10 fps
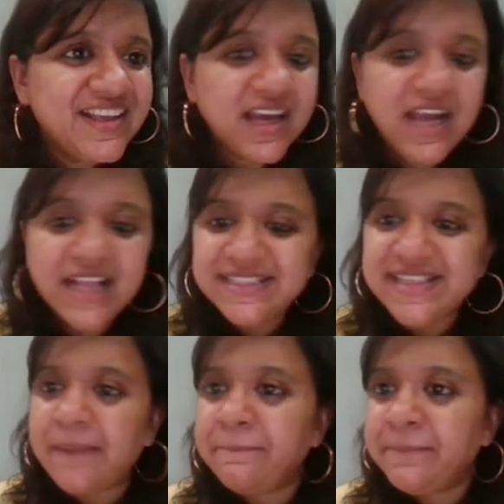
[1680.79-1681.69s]
And
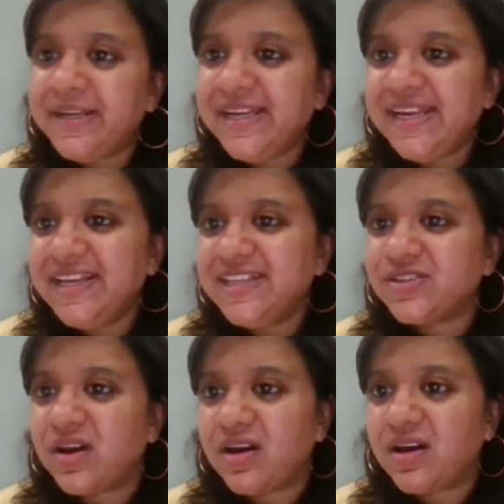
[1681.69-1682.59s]
somebody is
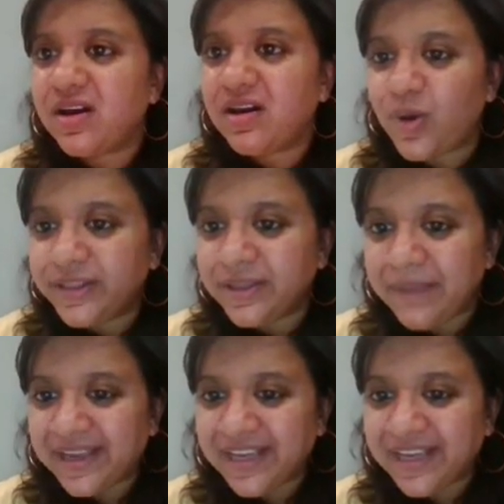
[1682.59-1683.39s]
on the mic.